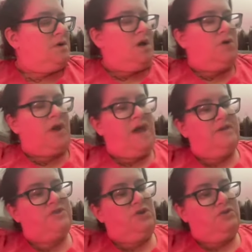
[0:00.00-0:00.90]

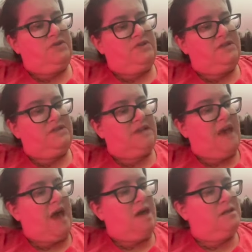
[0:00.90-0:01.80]
Okay, so the
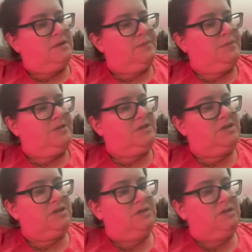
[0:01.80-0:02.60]
scallops,